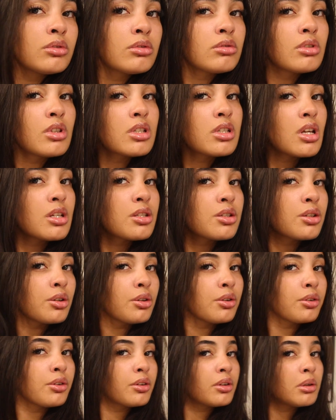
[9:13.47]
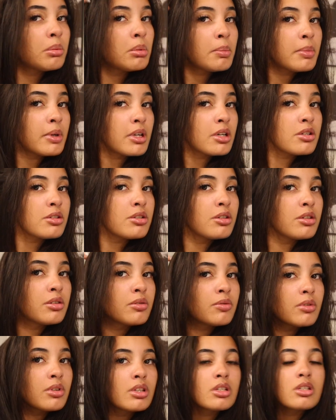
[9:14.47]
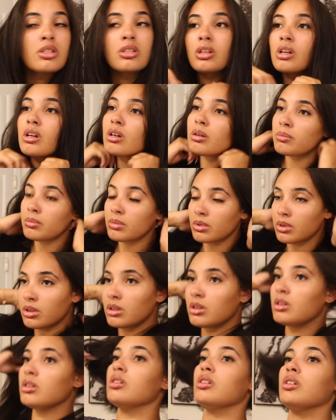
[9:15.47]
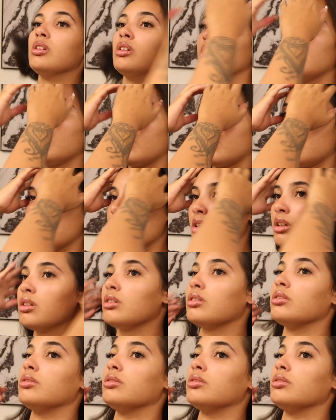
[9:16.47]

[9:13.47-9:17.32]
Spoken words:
This side's curled a little bit better so you can really see them. Hold